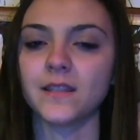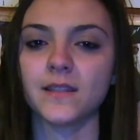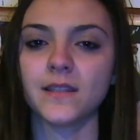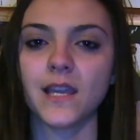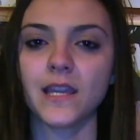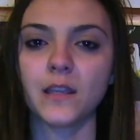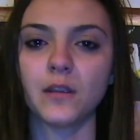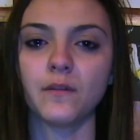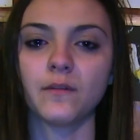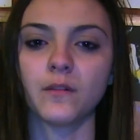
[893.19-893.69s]

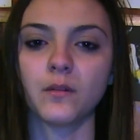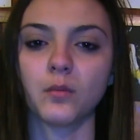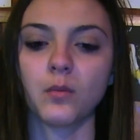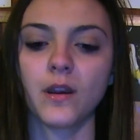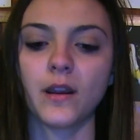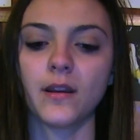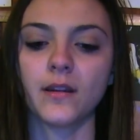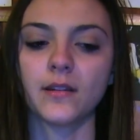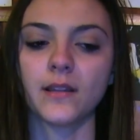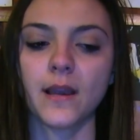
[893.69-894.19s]
Thank you for
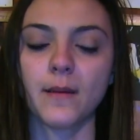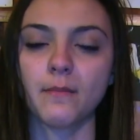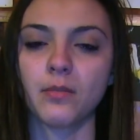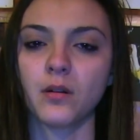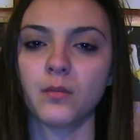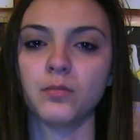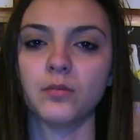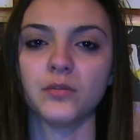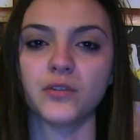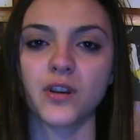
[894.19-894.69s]
wearing that
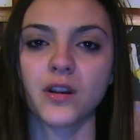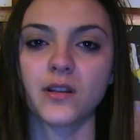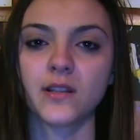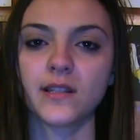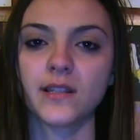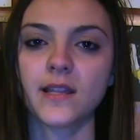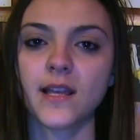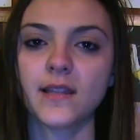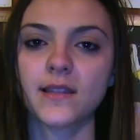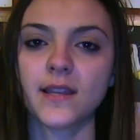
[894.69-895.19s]
purple
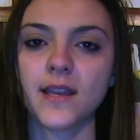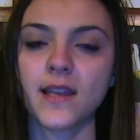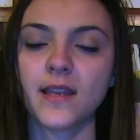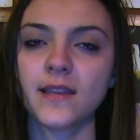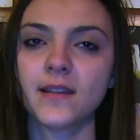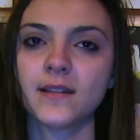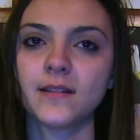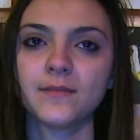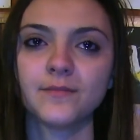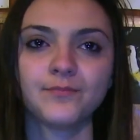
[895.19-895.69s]
jersey that
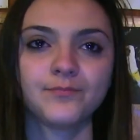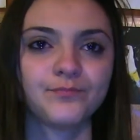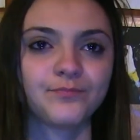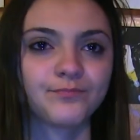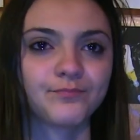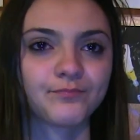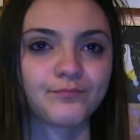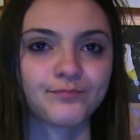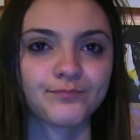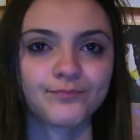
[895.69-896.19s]
day.
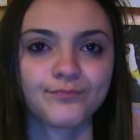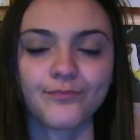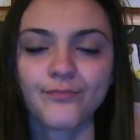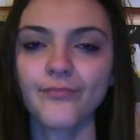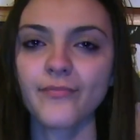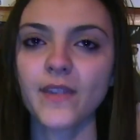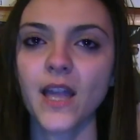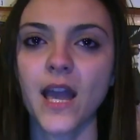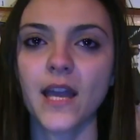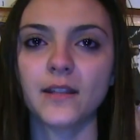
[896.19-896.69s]

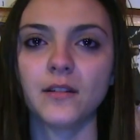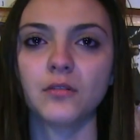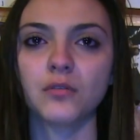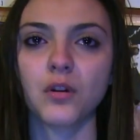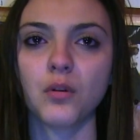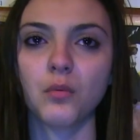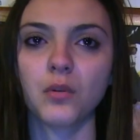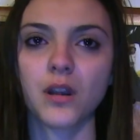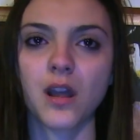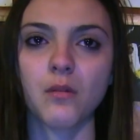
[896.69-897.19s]
I don't
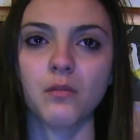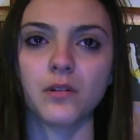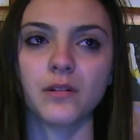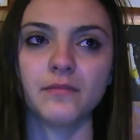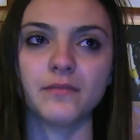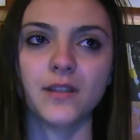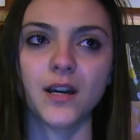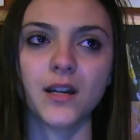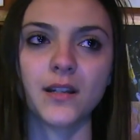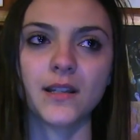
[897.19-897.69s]
know what I would
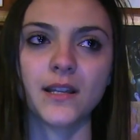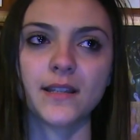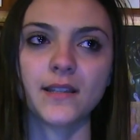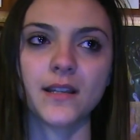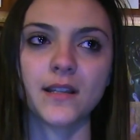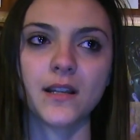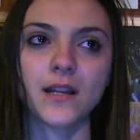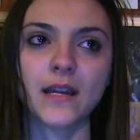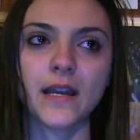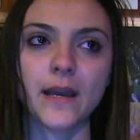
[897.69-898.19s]
have done had
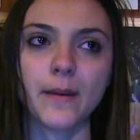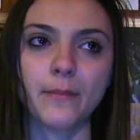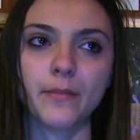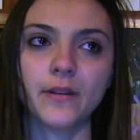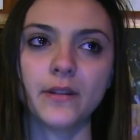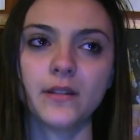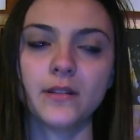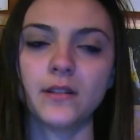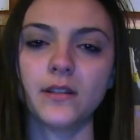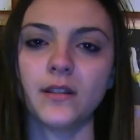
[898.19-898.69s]
that not
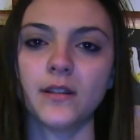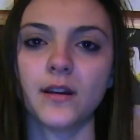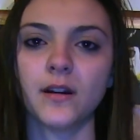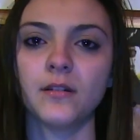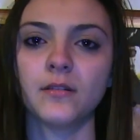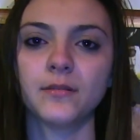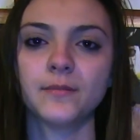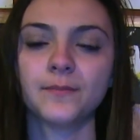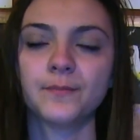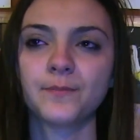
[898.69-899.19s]
happened, you
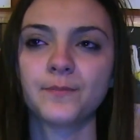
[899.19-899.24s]
know.